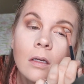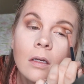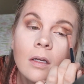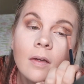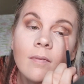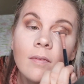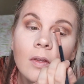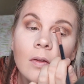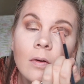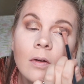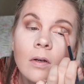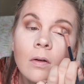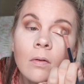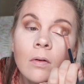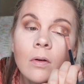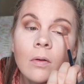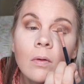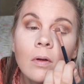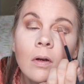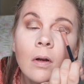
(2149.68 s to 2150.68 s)
even though I
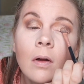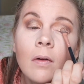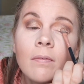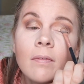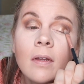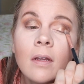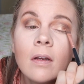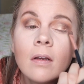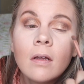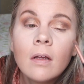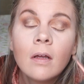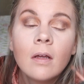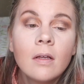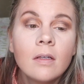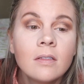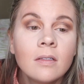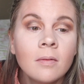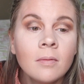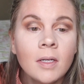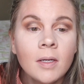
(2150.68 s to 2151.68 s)
don't do it often.
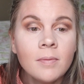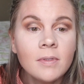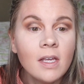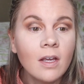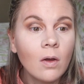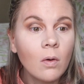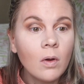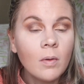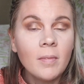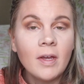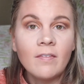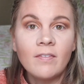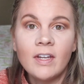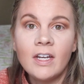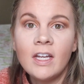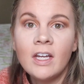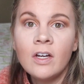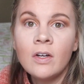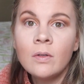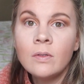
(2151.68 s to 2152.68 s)
Sometimes I go on my
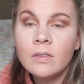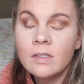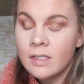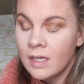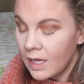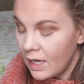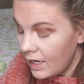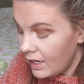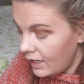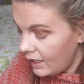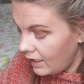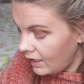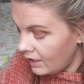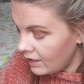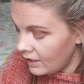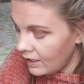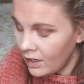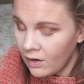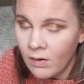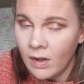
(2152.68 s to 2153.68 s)
videos
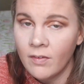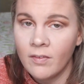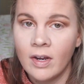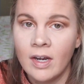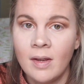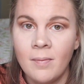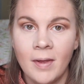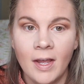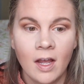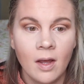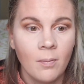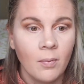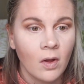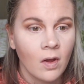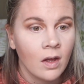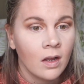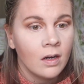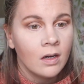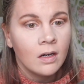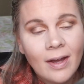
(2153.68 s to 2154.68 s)
and I don't have any makeup
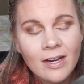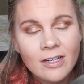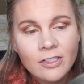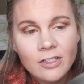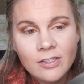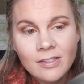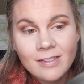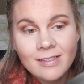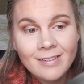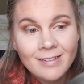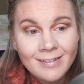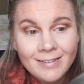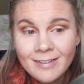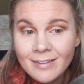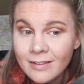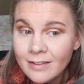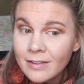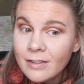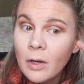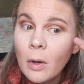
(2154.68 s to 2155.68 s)
on. I just
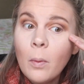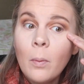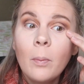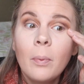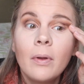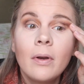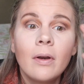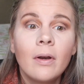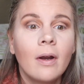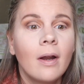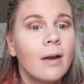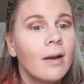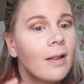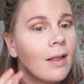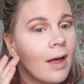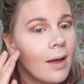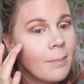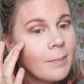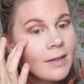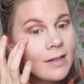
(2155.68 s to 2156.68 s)
don't put it on a
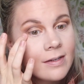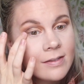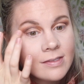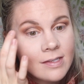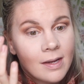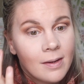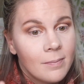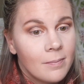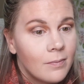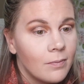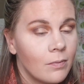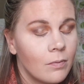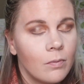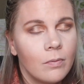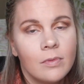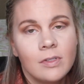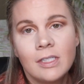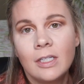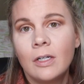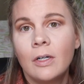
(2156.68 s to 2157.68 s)
lot because I'm
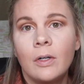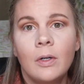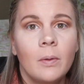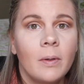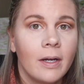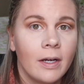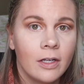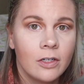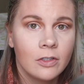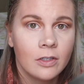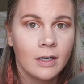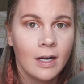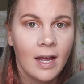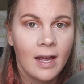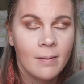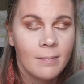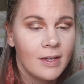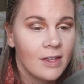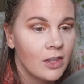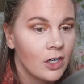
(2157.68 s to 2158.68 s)
0 to 100.
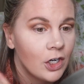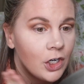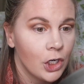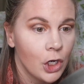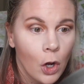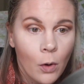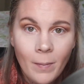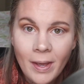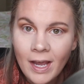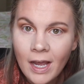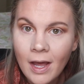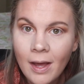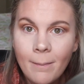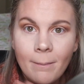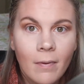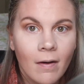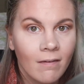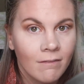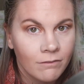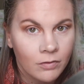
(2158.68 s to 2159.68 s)
I am either no
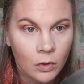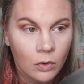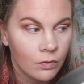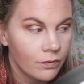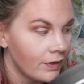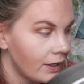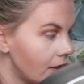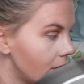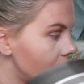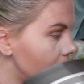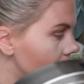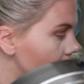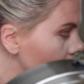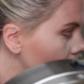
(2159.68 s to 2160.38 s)
makeup or full face.